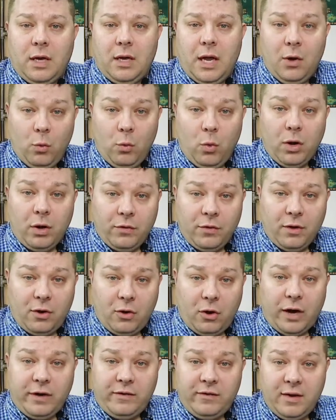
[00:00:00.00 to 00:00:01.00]
and what are the
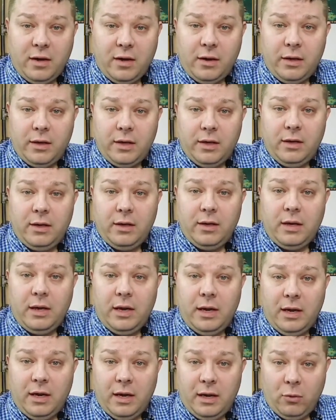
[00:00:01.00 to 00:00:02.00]
criteria
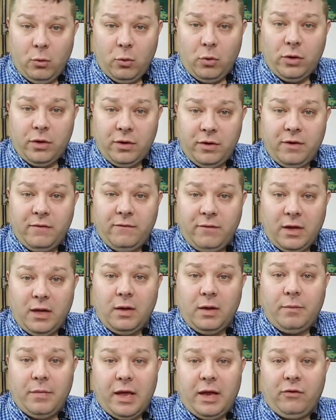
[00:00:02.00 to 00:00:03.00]
in order to
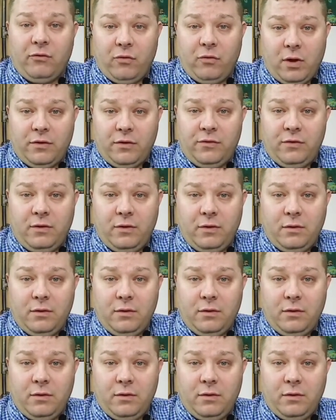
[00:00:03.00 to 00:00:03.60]
develop that trust.